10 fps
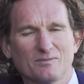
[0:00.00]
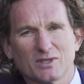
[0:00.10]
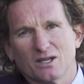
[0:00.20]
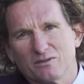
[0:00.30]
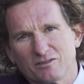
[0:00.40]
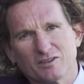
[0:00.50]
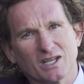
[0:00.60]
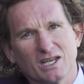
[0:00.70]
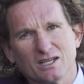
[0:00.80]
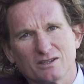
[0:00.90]
you know, if you're
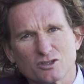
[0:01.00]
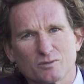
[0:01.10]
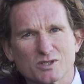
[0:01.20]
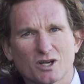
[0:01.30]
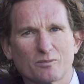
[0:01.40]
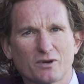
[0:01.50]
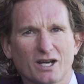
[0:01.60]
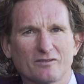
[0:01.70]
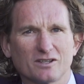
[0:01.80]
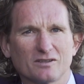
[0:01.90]
there, you should be so
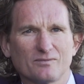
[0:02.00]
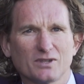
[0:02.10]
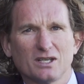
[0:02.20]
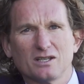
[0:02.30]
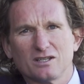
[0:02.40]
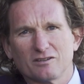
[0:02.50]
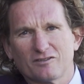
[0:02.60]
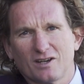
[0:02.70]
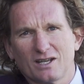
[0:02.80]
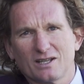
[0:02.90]
proud of your
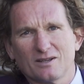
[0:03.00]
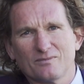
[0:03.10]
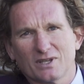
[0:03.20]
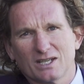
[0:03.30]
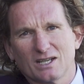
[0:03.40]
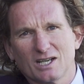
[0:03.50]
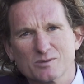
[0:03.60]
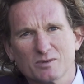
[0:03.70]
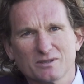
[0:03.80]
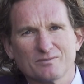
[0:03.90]
father and your
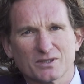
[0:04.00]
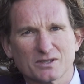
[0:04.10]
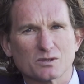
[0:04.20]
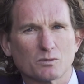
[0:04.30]
husband, because he's a